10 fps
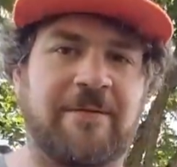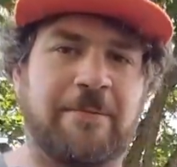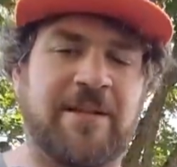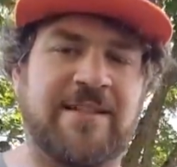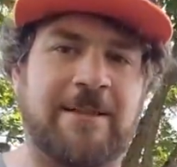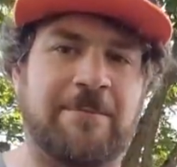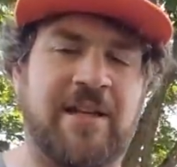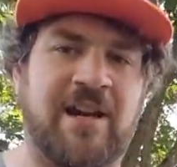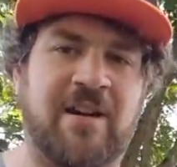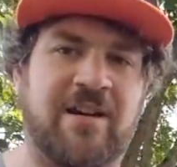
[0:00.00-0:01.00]
a
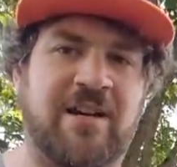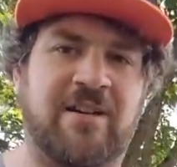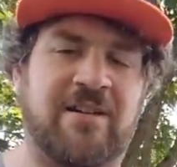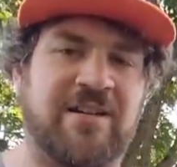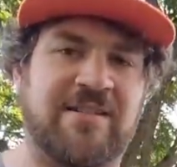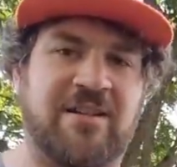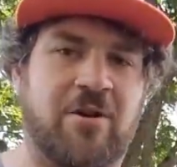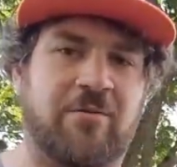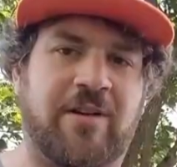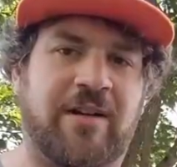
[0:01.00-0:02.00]
PCP air gunner is an
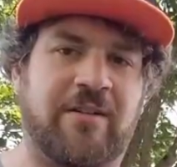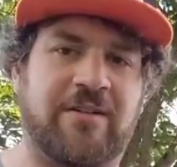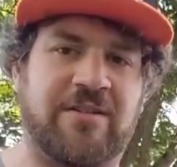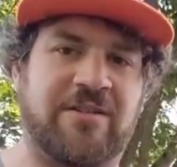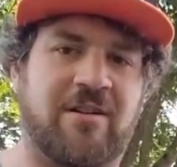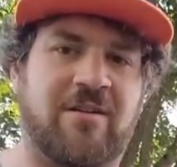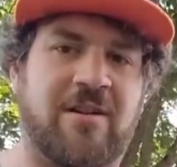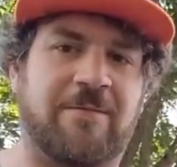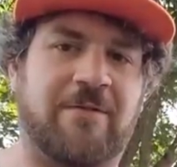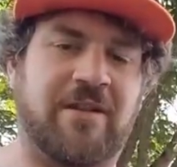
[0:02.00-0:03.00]
O-ring to start
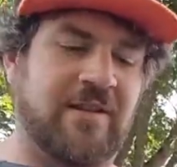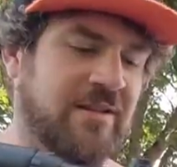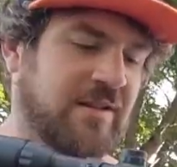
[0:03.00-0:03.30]
off with.